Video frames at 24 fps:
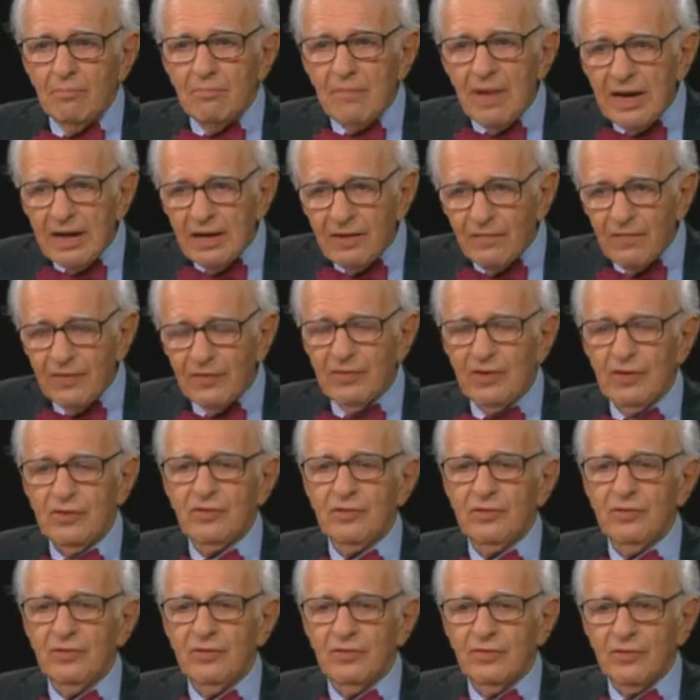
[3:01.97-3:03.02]
many
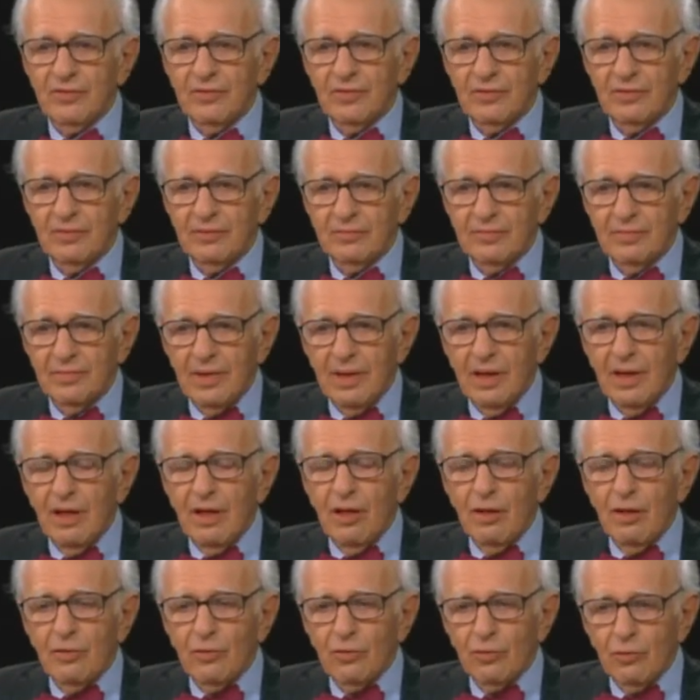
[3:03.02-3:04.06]
physicians
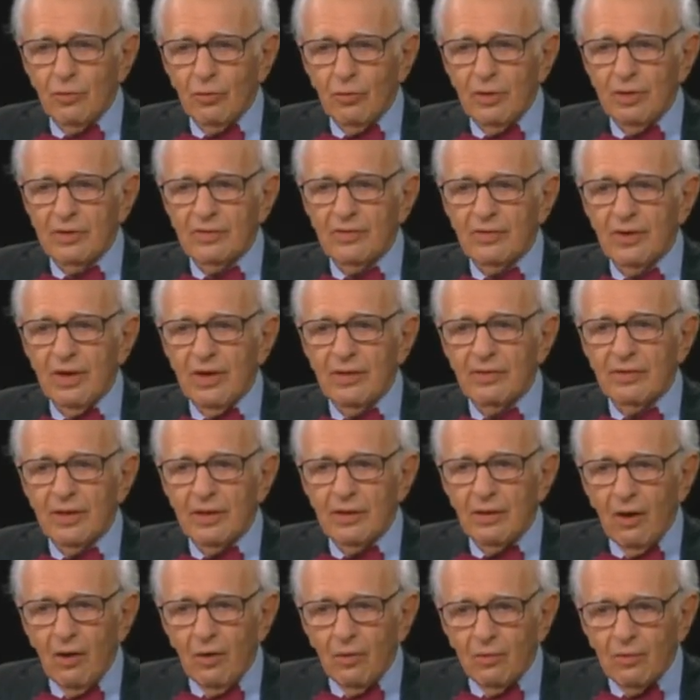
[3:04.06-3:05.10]
thought
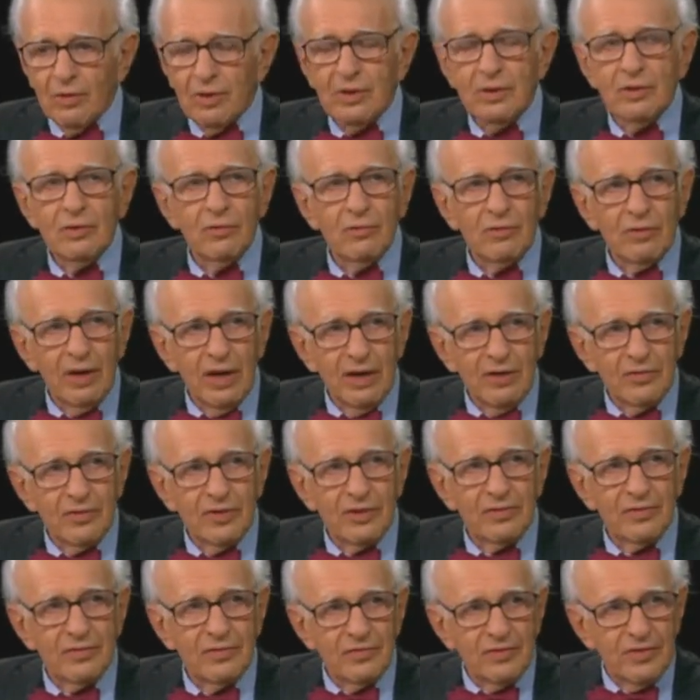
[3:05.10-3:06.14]
that only
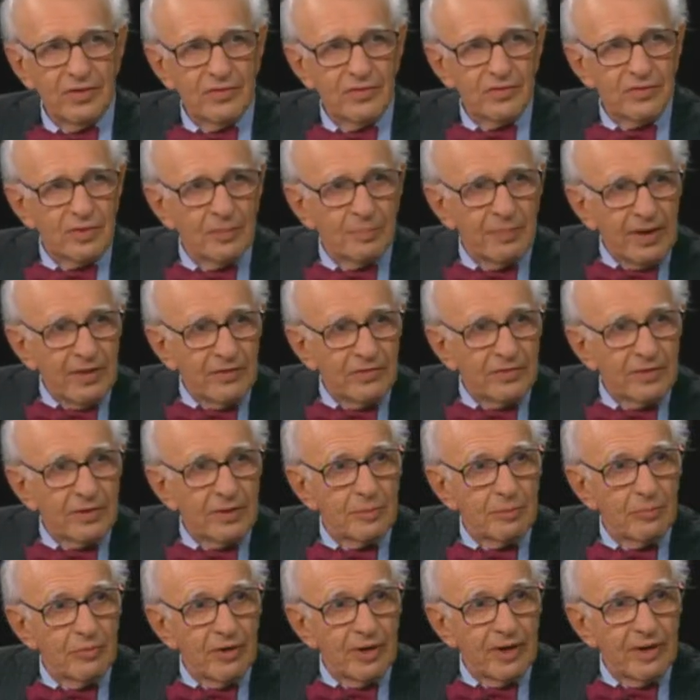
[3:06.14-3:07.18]
neurological diseases are based
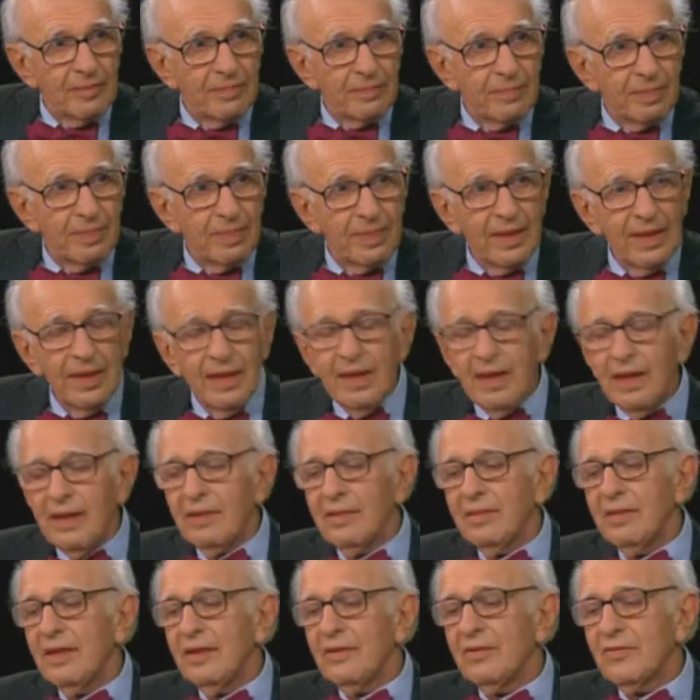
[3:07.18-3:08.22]
in the brain,
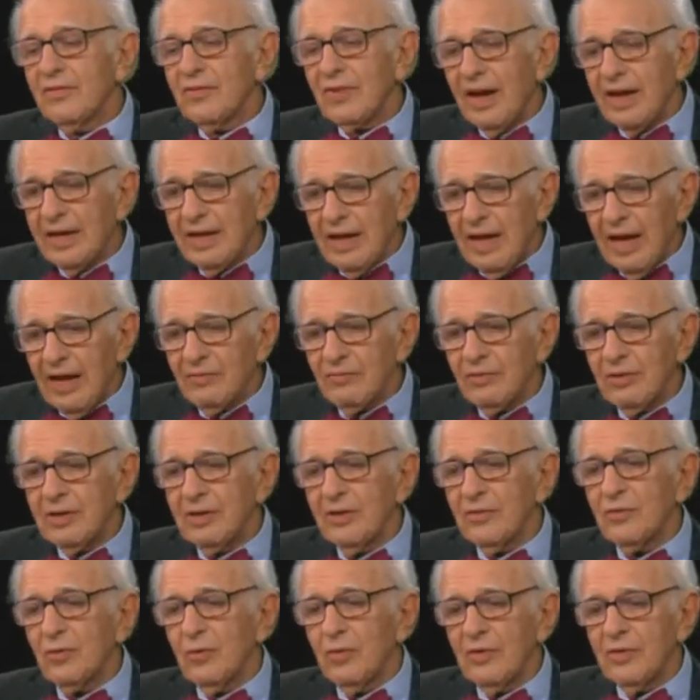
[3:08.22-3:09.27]
that psychiatric
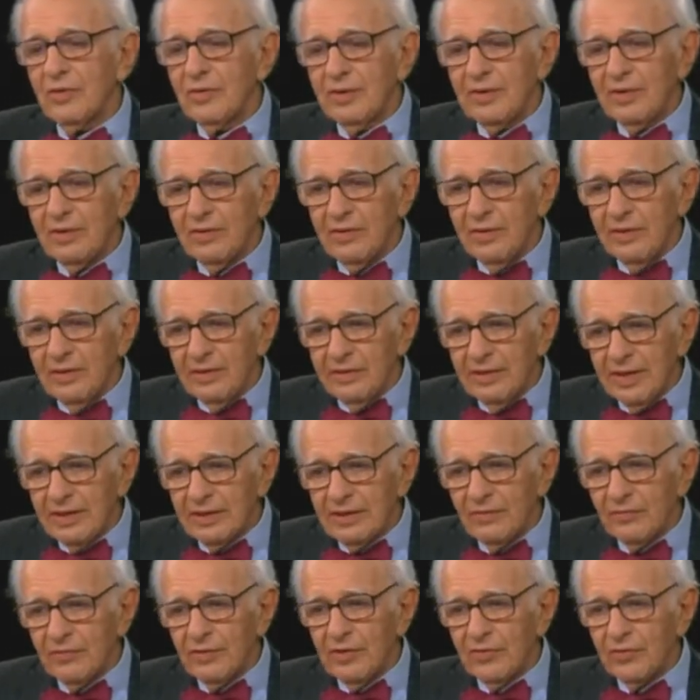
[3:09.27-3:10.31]
disorders and
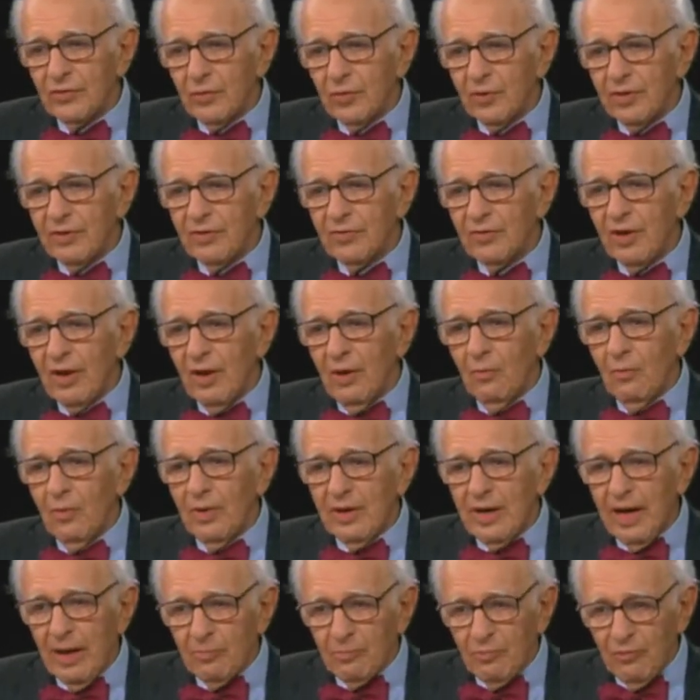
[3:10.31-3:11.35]
addictive disorders
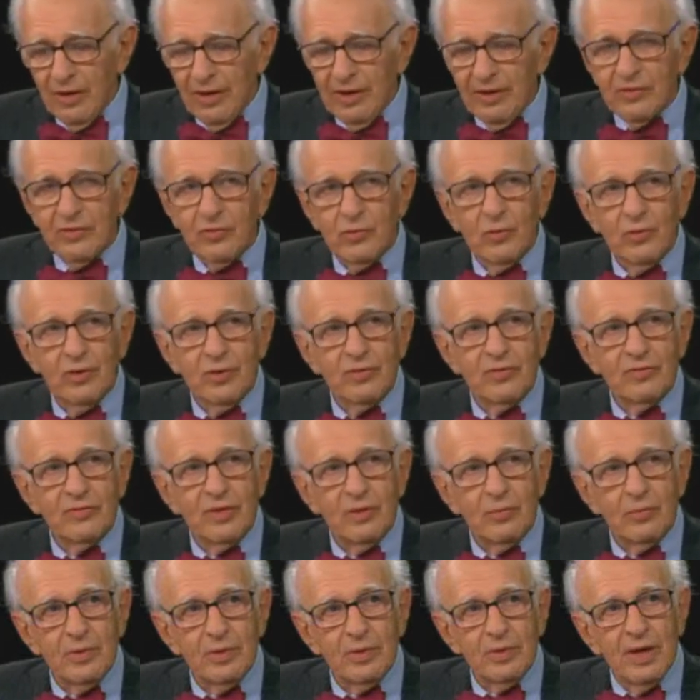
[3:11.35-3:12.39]
were not brain disorders,
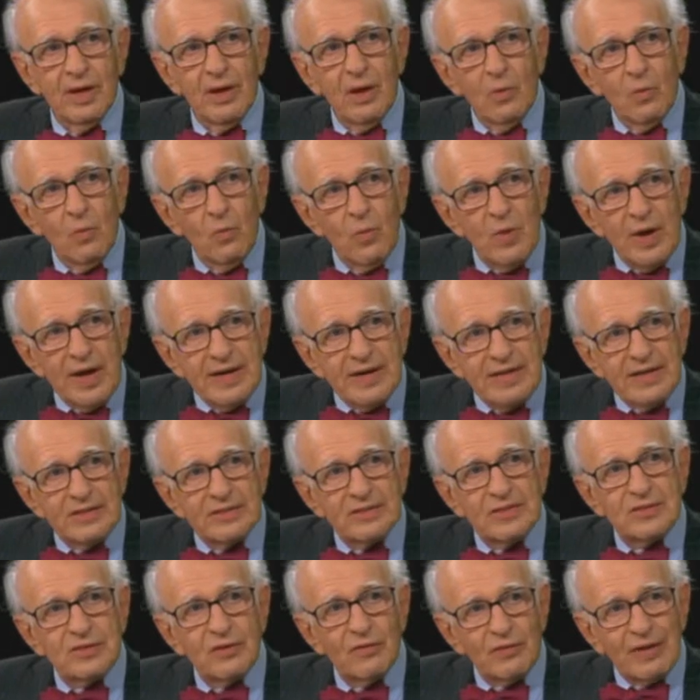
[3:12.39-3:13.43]
they were
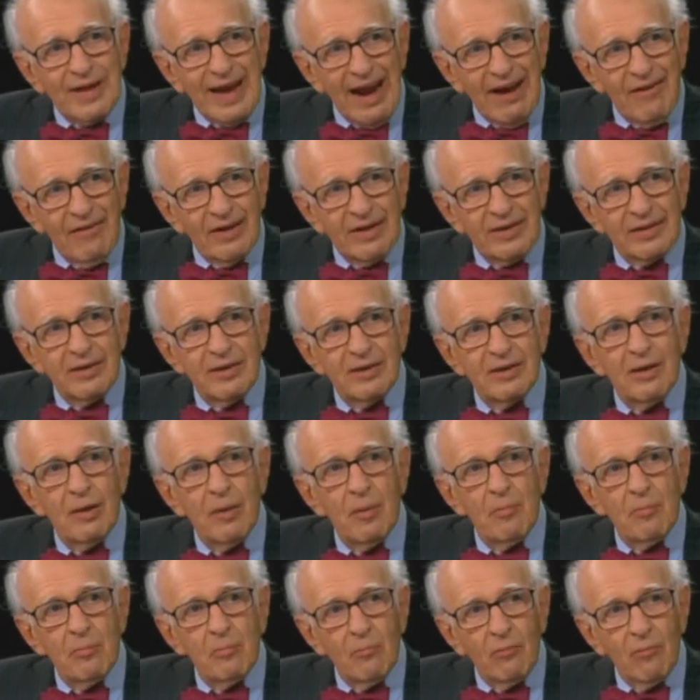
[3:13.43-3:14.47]
weaknesses of character,
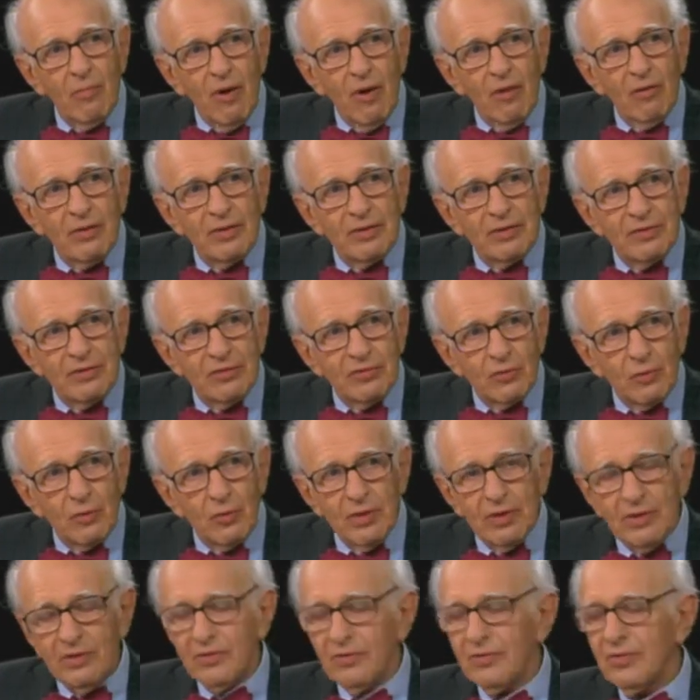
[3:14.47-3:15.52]
mm. moral
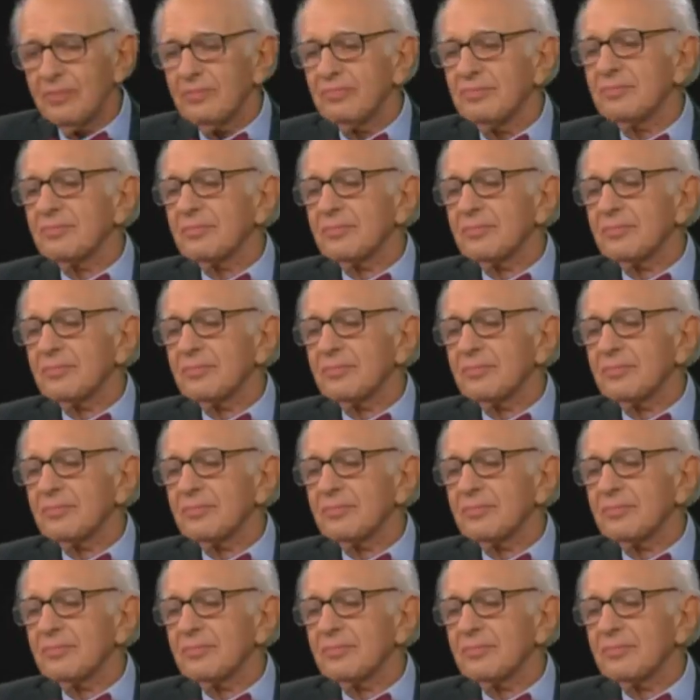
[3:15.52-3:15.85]
disorders.